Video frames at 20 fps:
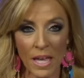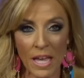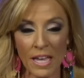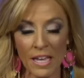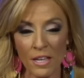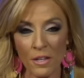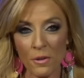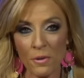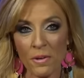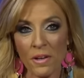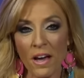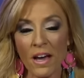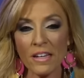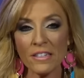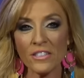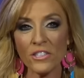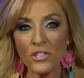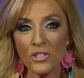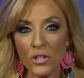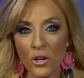You know, God
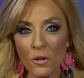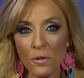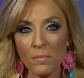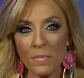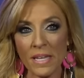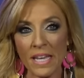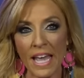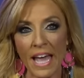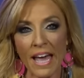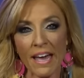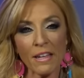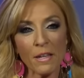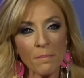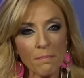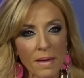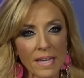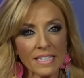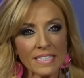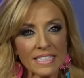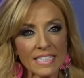showed me how to
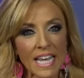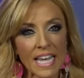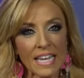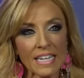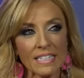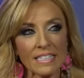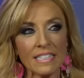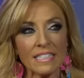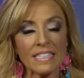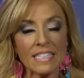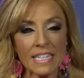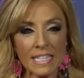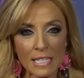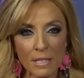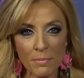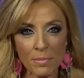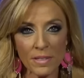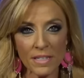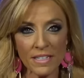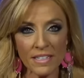maintain
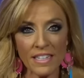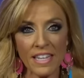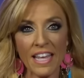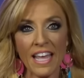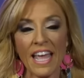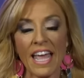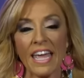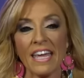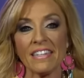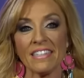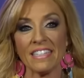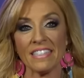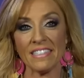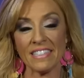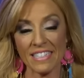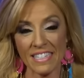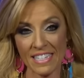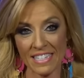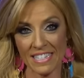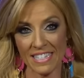discipline and
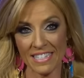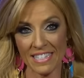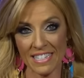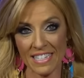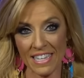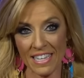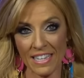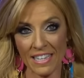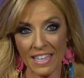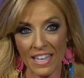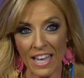consistency.